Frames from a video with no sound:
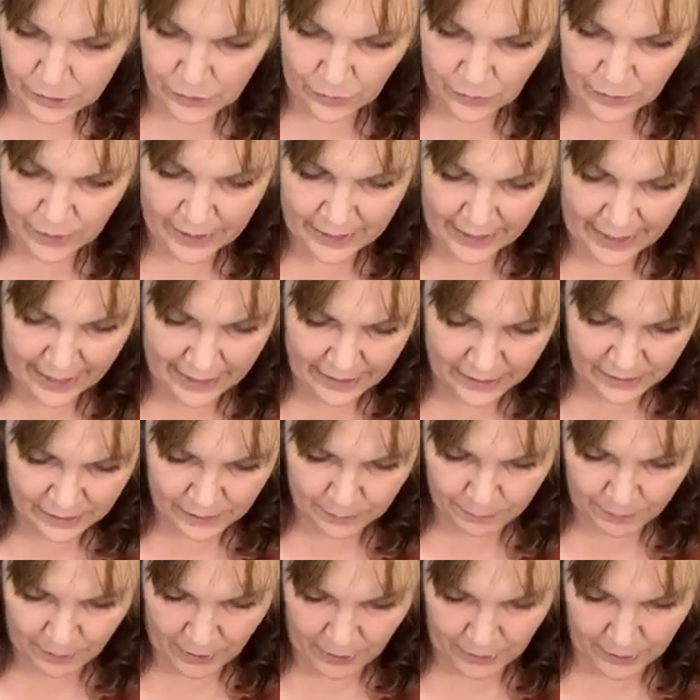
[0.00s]
So the
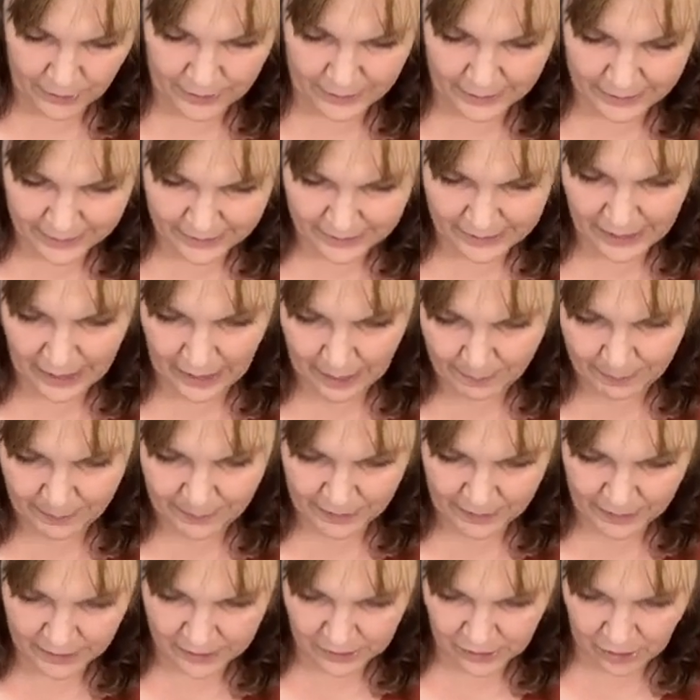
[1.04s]
next part is
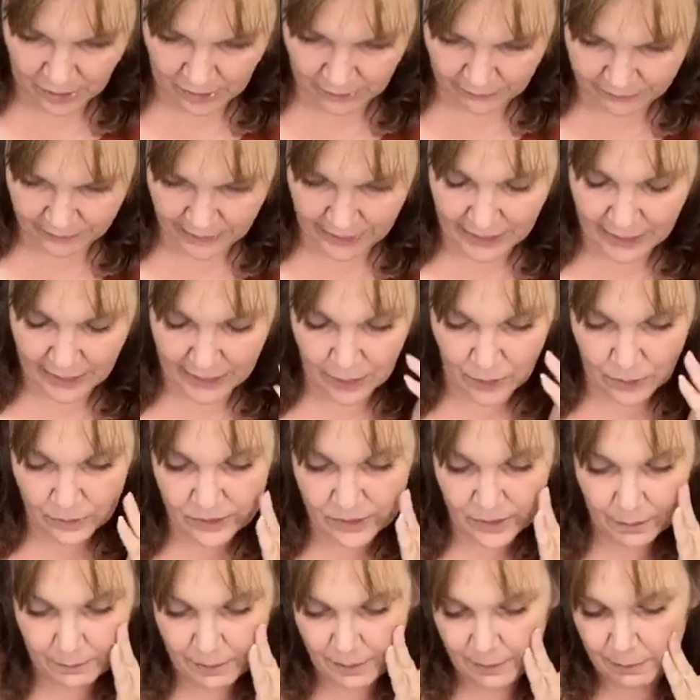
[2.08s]
taping this off. And I
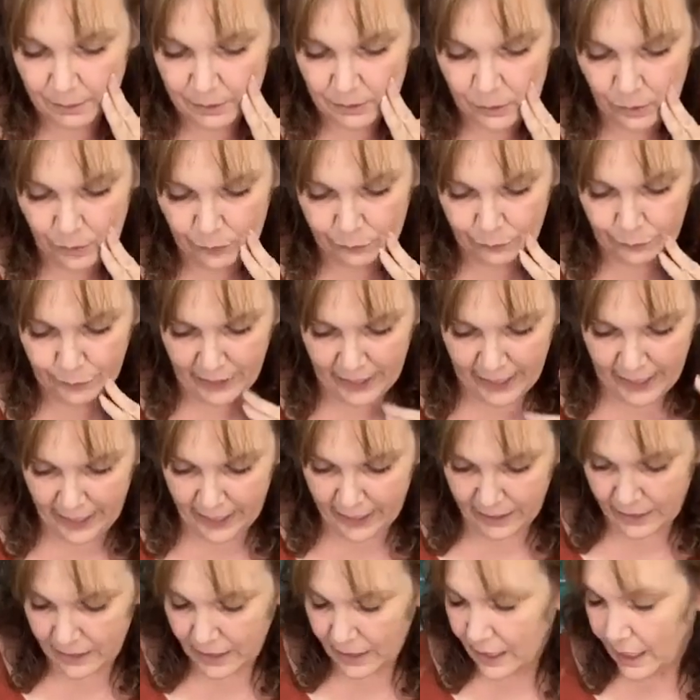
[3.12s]
know some people do it
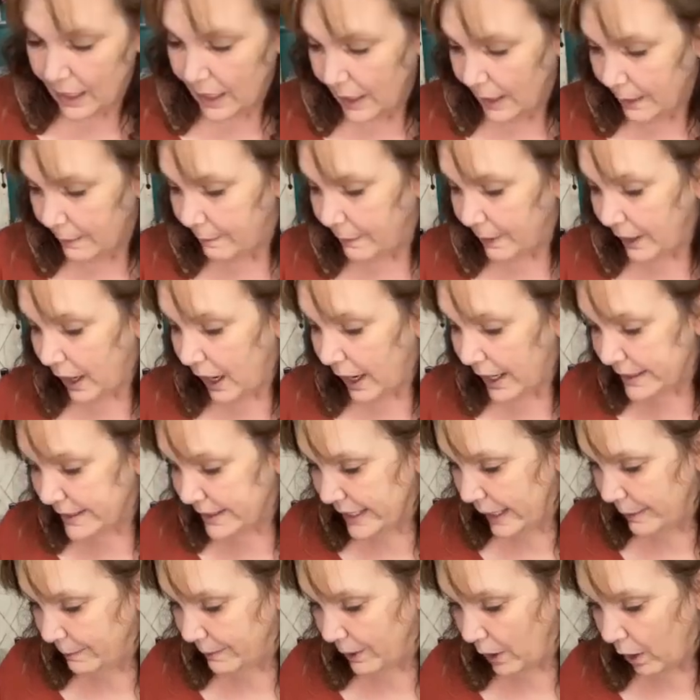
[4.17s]
freehand, but I
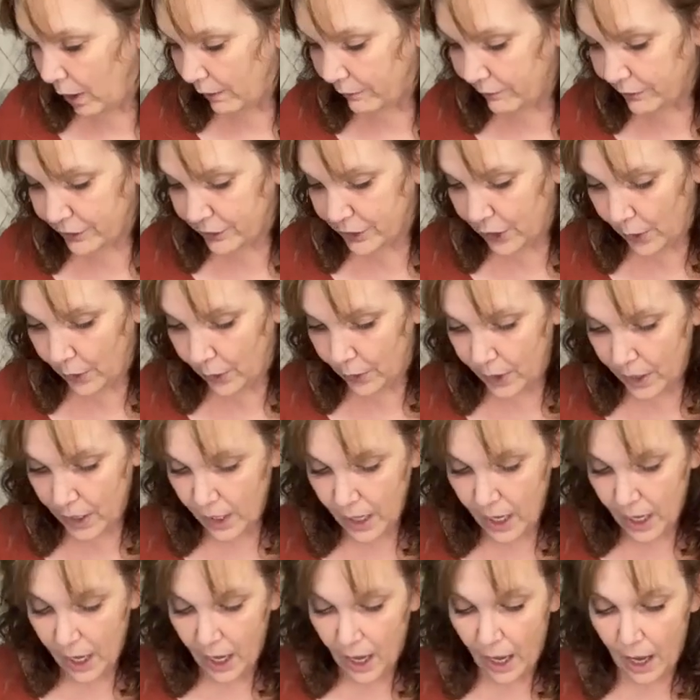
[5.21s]
tape it off. So
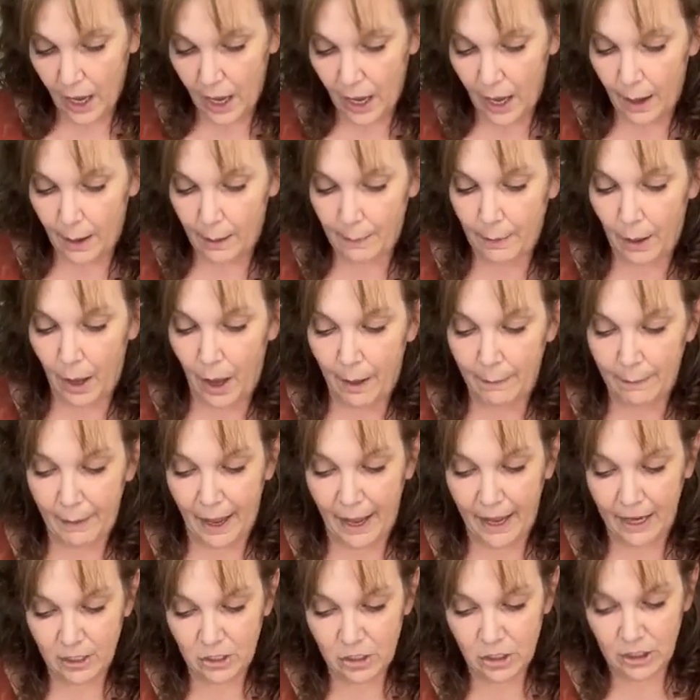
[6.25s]

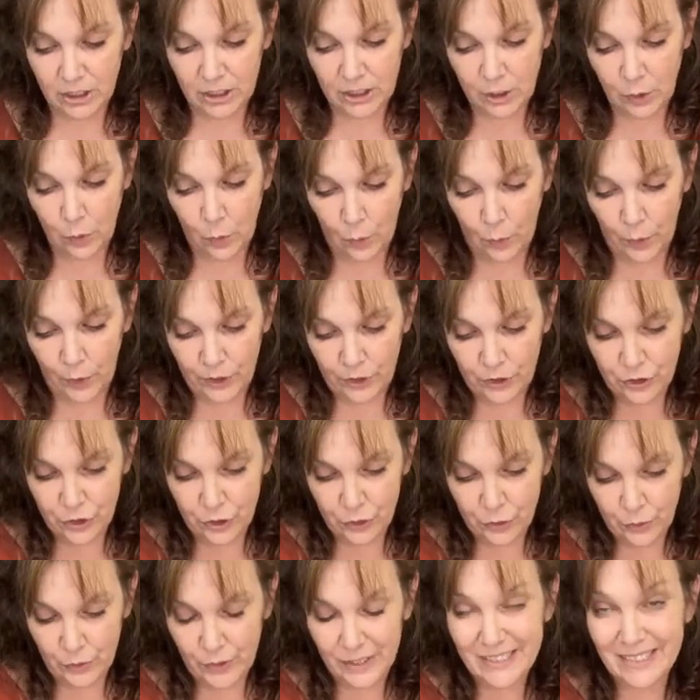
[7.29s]
I'm actually going
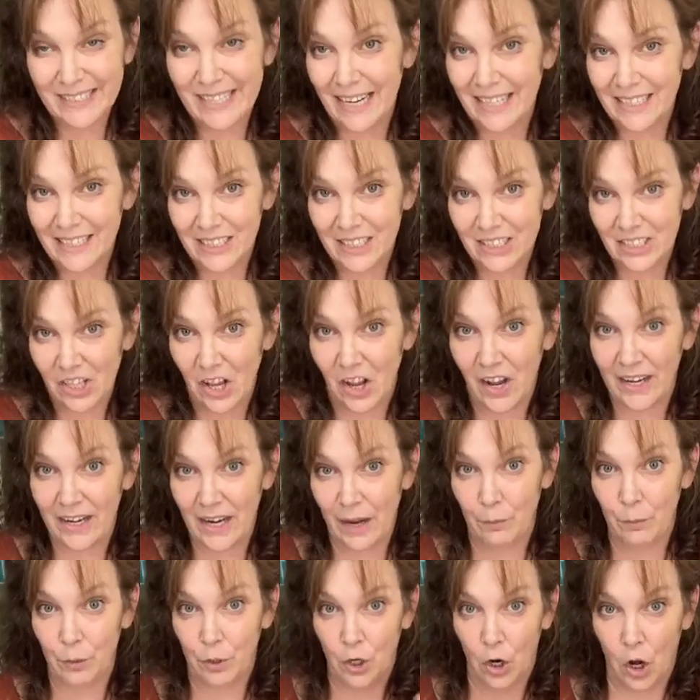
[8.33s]
to set it
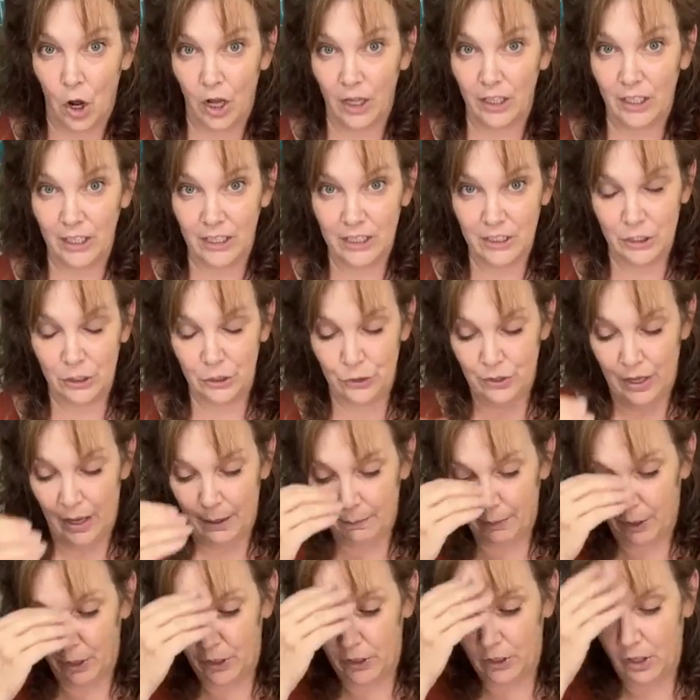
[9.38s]
aside and we're not going to do
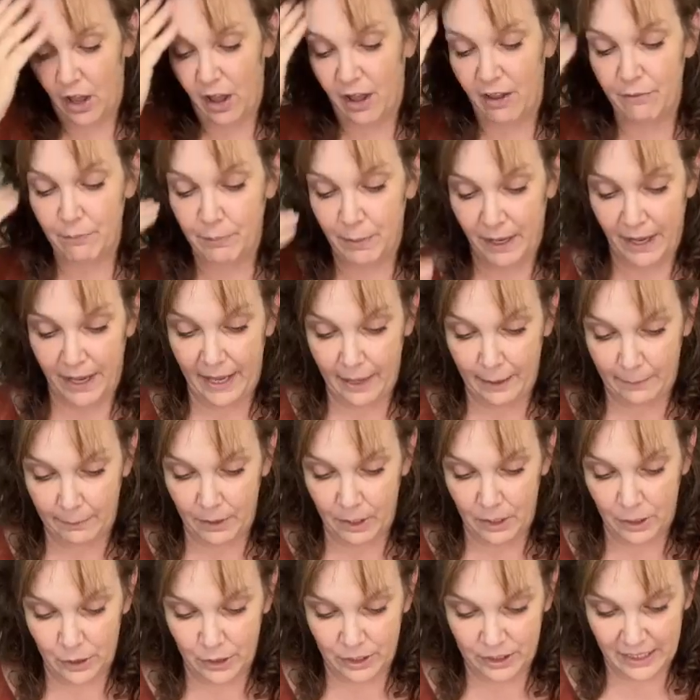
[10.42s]
that part live, but I
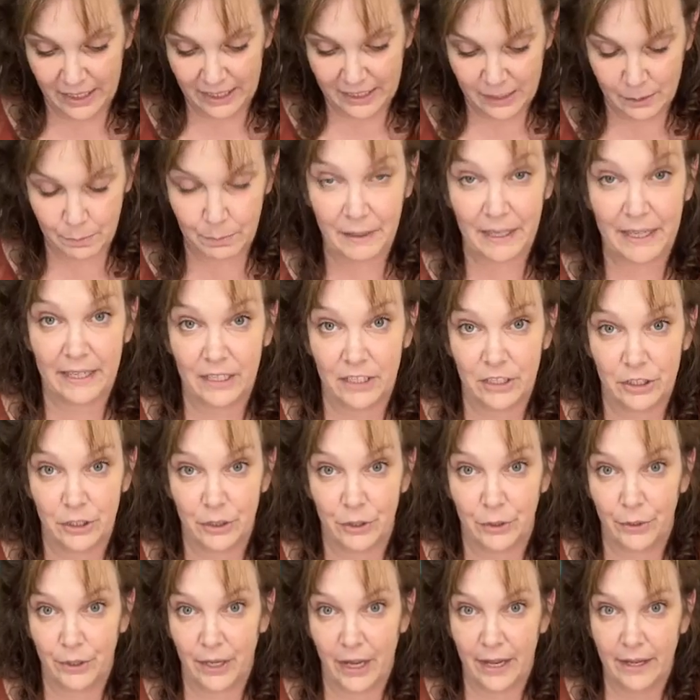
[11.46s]
am going to explain it
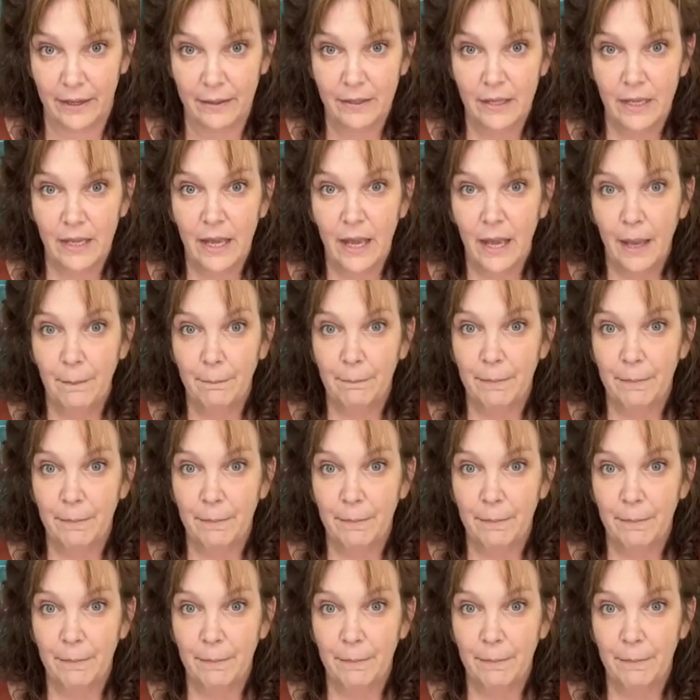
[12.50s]
to you, okay?